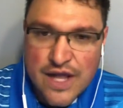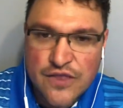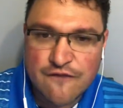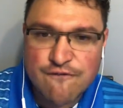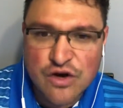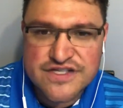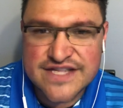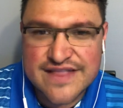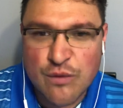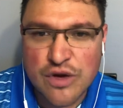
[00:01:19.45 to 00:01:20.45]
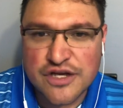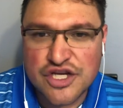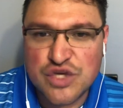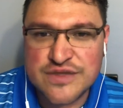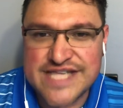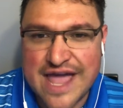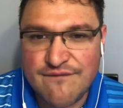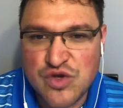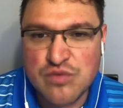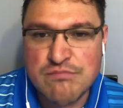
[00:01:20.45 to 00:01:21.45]
The first thing that we're going to do is
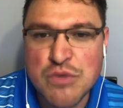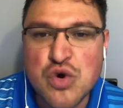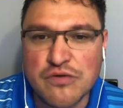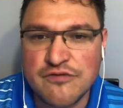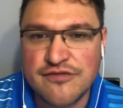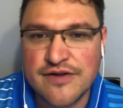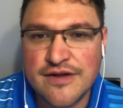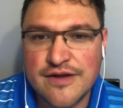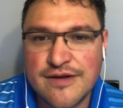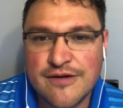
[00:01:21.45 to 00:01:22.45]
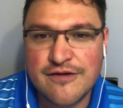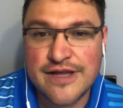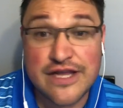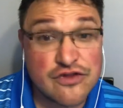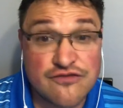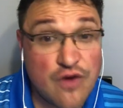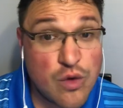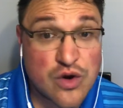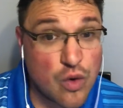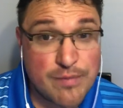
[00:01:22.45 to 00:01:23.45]
have you move, either
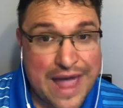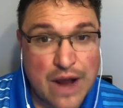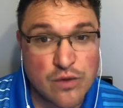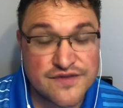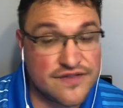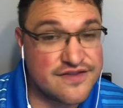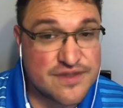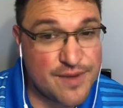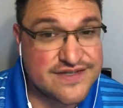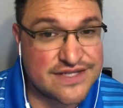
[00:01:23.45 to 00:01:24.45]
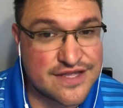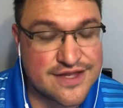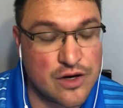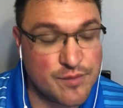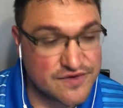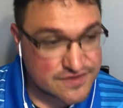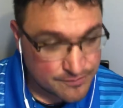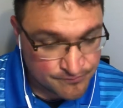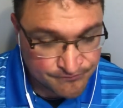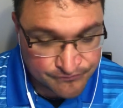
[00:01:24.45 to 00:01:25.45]
forward or backwards, and this depends on the therapist.
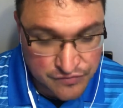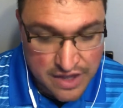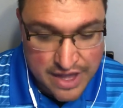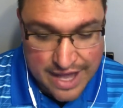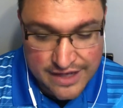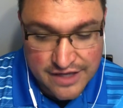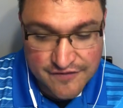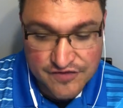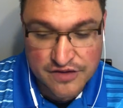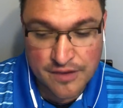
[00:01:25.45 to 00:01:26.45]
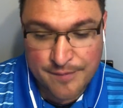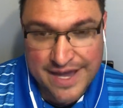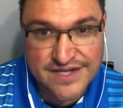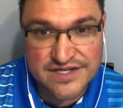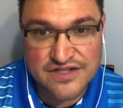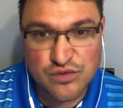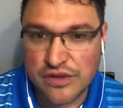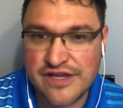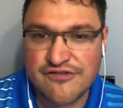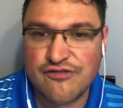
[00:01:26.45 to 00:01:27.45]
And if the patient is
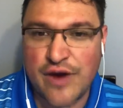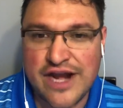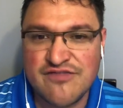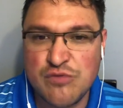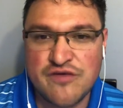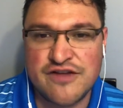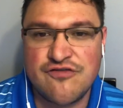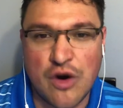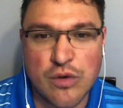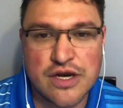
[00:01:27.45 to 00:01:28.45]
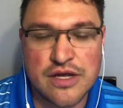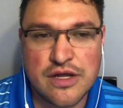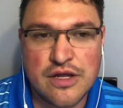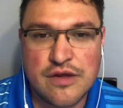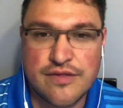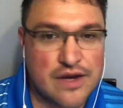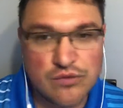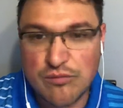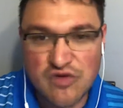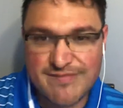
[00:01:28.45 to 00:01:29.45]
really afraid of moving forward, then
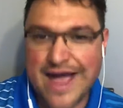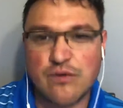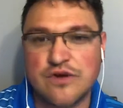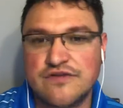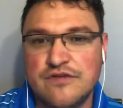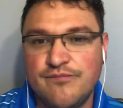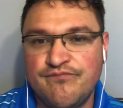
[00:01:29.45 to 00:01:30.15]
we'll move backwards.